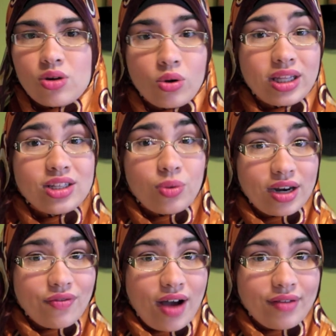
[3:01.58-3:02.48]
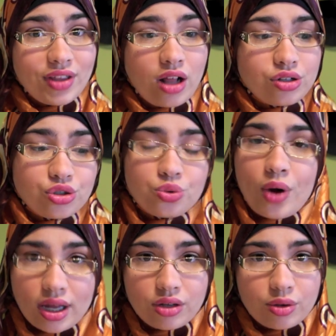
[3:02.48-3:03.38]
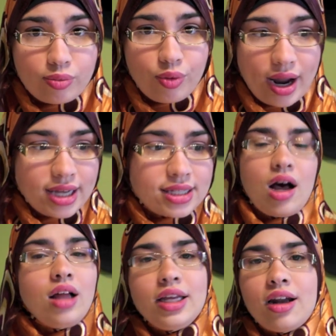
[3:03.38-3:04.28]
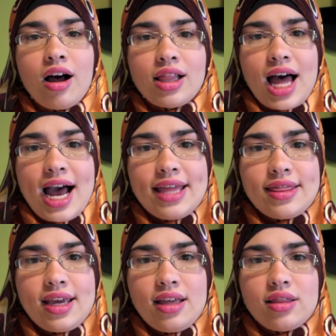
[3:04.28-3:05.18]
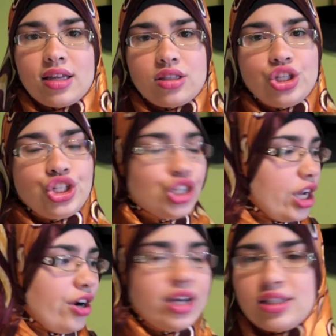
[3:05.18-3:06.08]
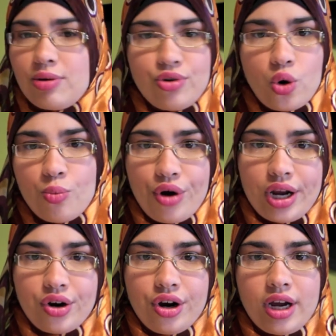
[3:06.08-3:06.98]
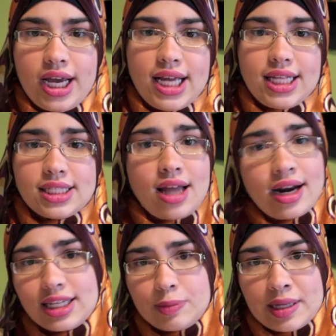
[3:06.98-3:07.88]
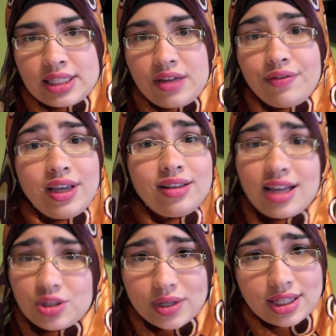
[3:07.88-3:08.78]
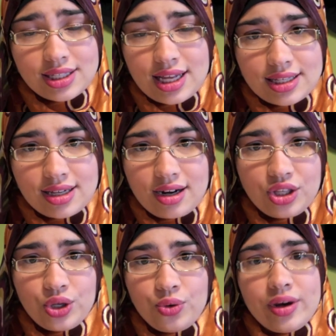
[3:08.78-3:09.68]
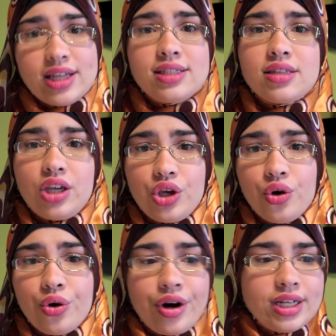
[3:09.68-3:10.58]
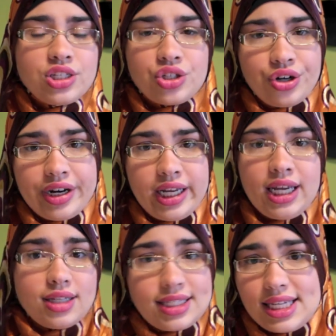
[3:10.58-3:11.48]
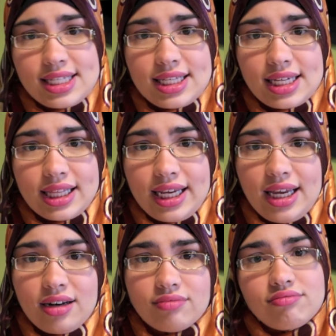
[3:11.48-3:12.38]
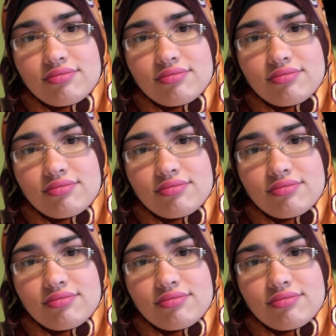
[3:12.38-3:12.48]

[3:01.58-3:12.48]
only $25 regular price. All in all, I think that this chair is a no-brainer. It's not expensive. It does what it says it's gonna do. It's secure. It's sturdy. It's easy to clean.